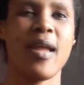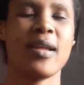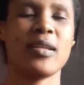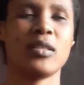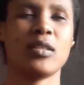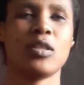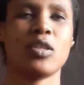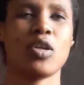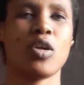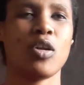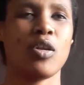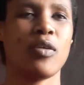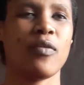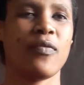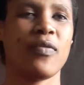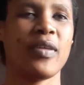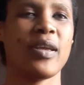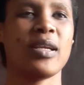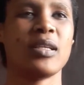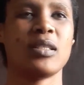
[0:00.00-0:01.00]
and all
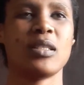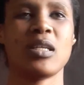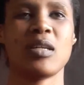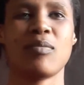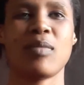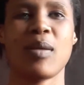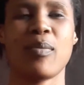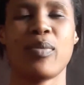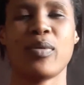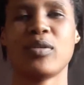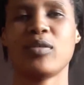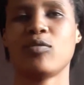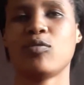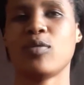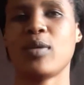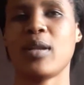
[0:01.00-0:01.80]
of that. And my parents were